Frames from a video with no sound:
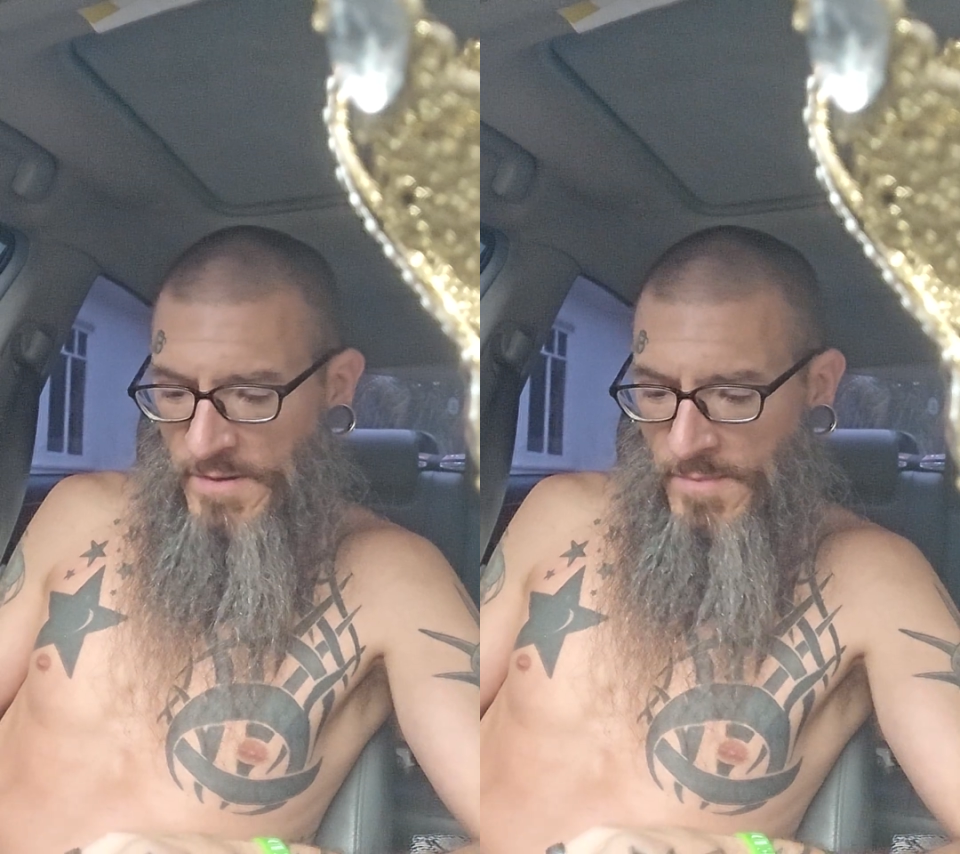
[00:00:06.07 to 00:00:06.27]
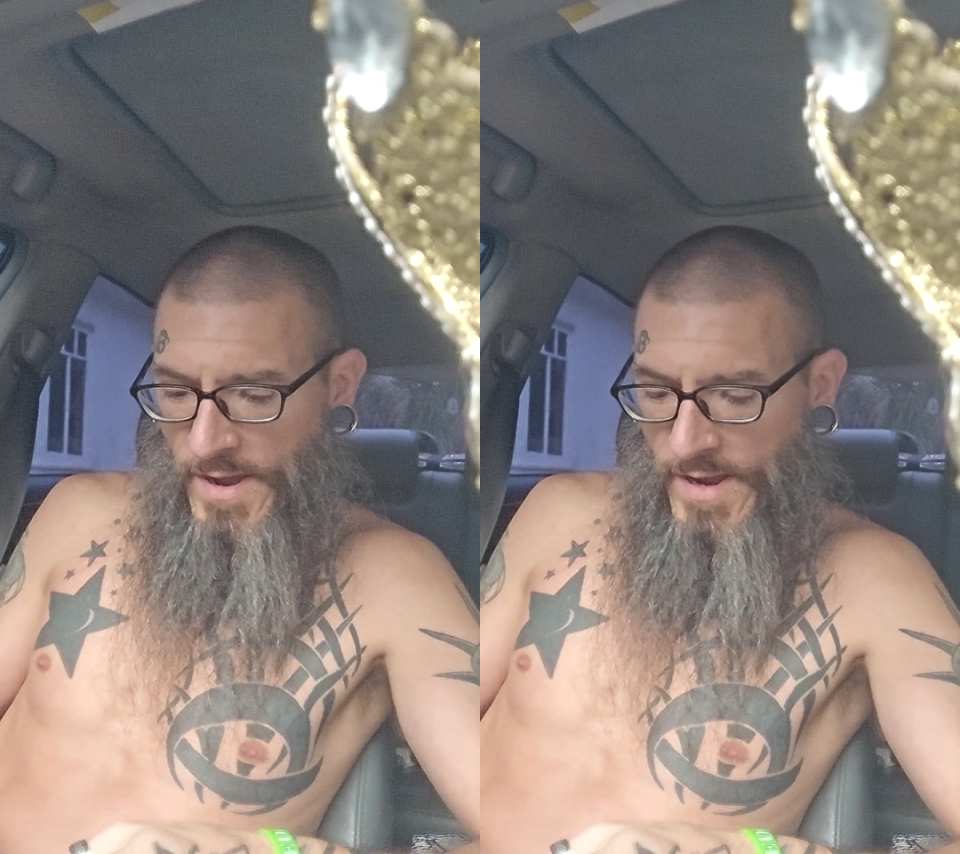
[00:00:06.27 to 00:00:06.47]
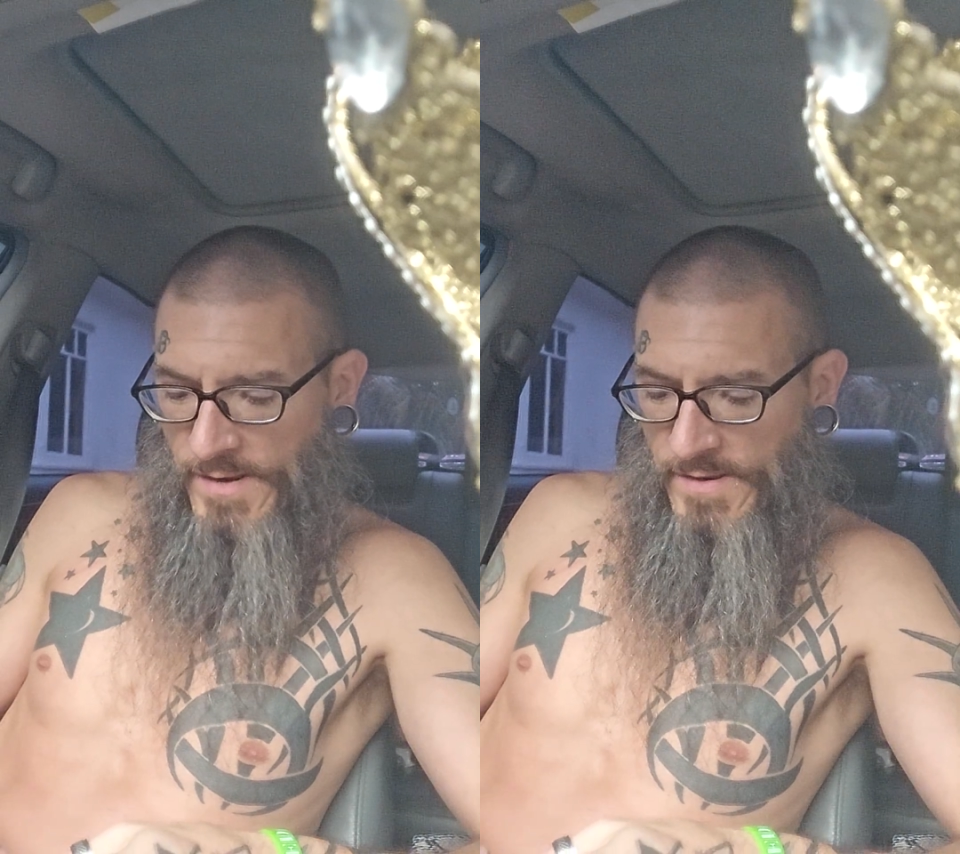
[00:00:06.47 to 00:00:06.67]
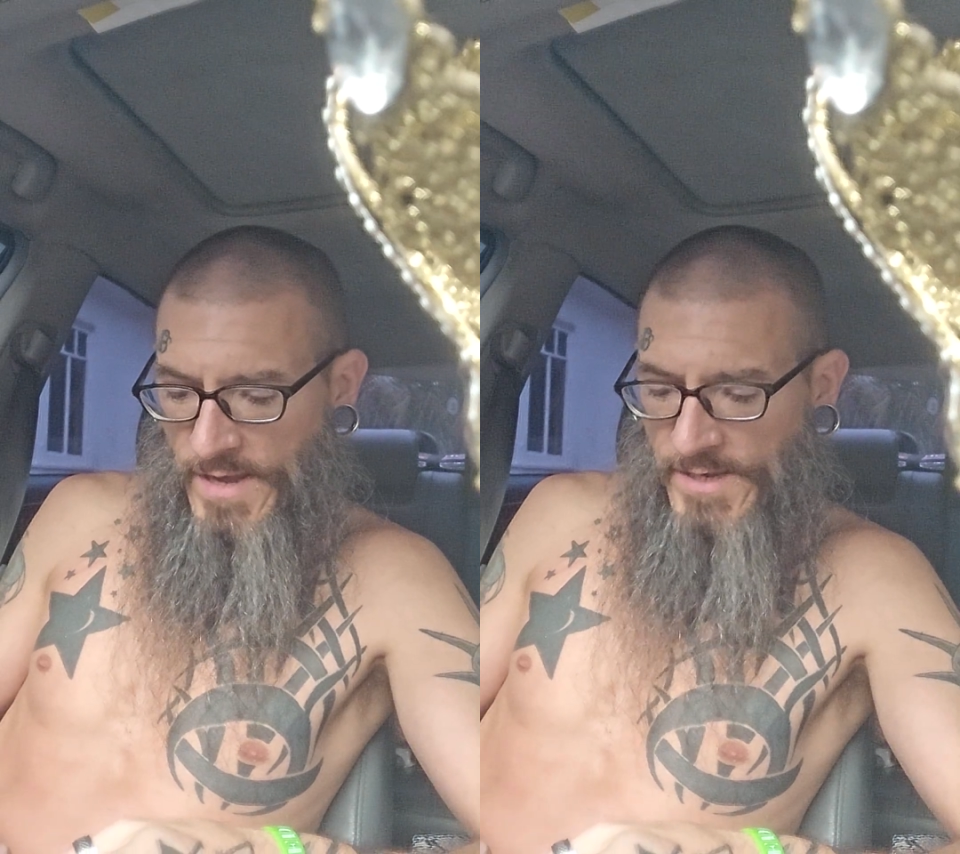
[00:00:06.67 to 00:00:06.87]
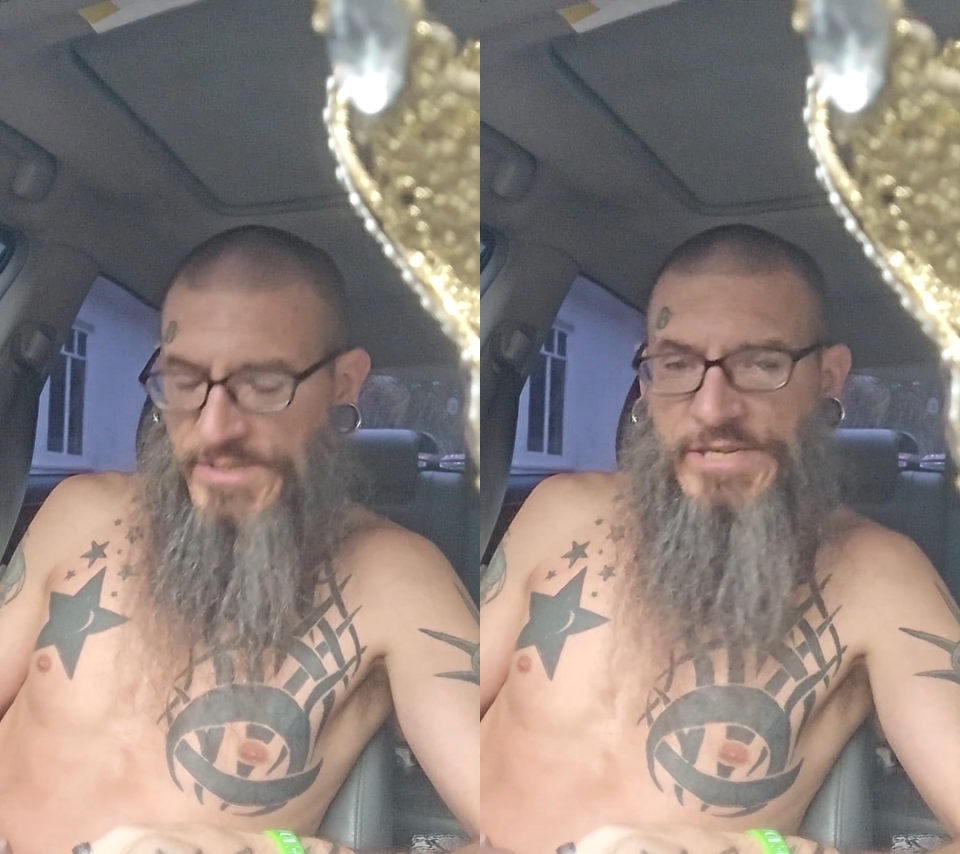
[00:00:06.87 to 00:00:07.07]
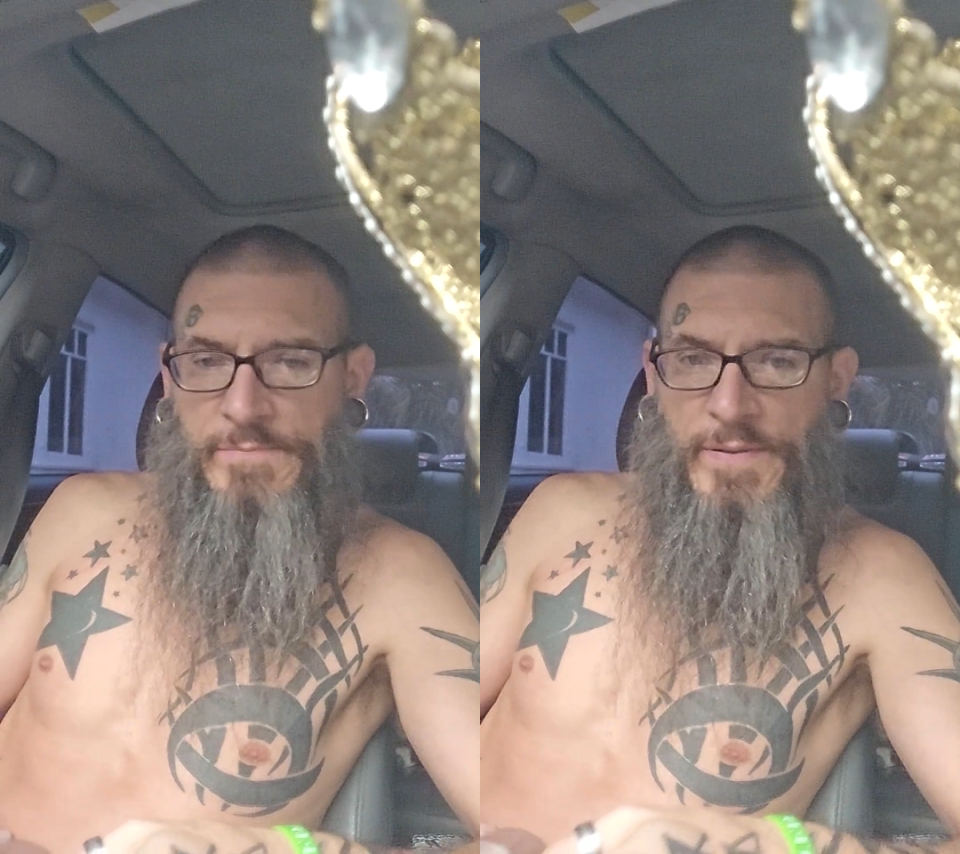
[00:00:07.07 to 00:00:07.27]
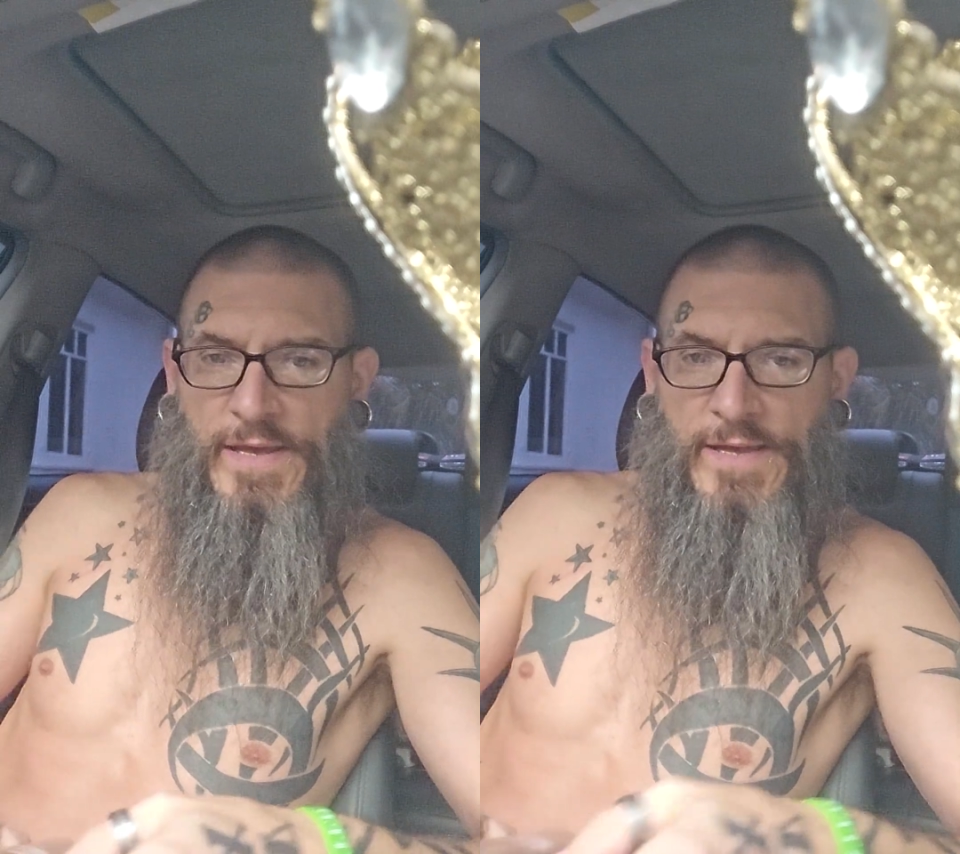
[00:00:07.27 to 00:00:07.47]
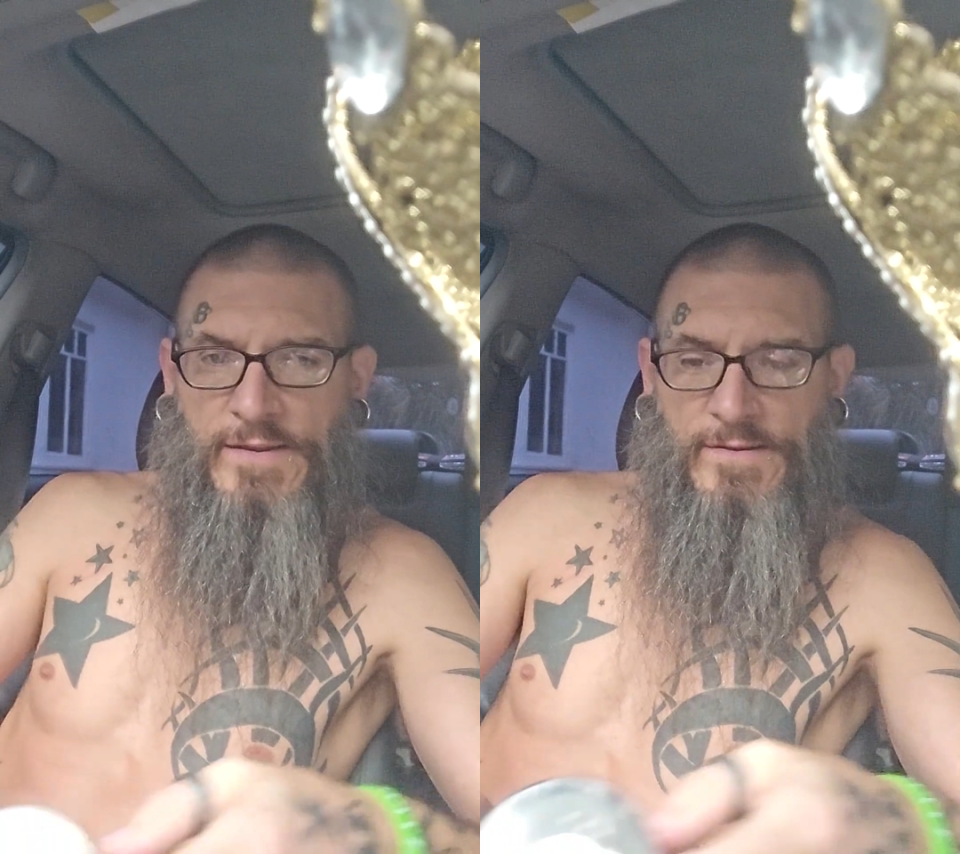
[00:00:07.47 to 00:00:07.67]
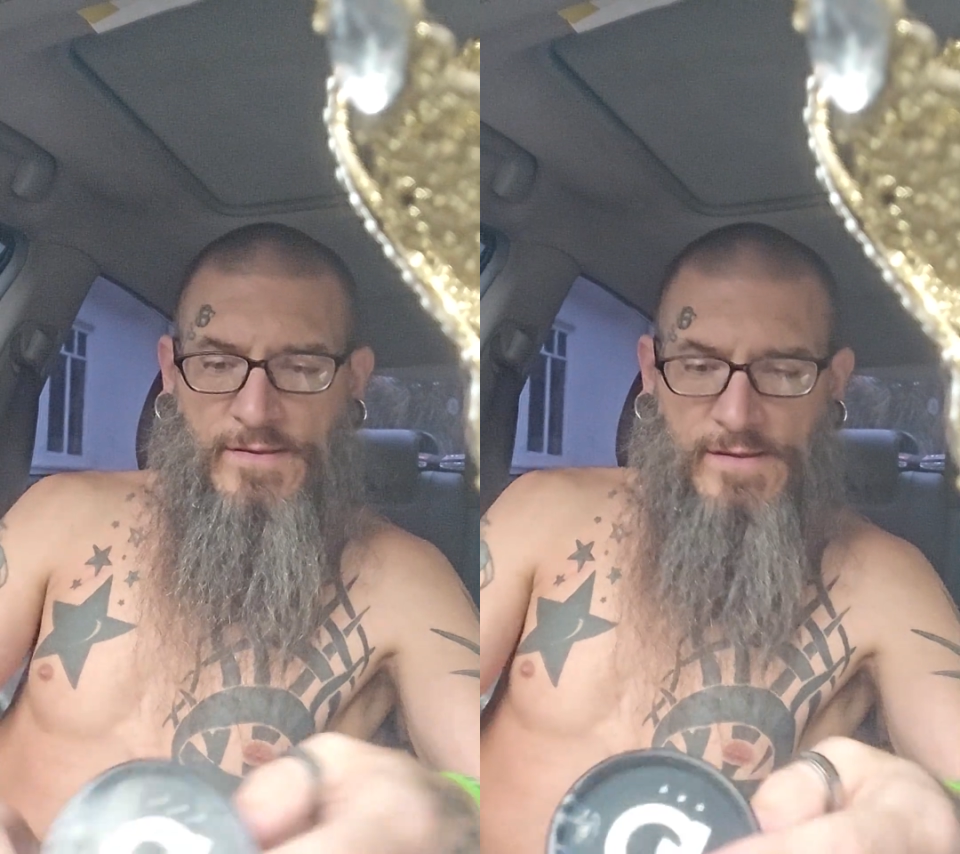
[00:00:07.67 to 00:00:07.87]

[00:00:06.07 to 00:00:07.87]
of mine got a G Pen,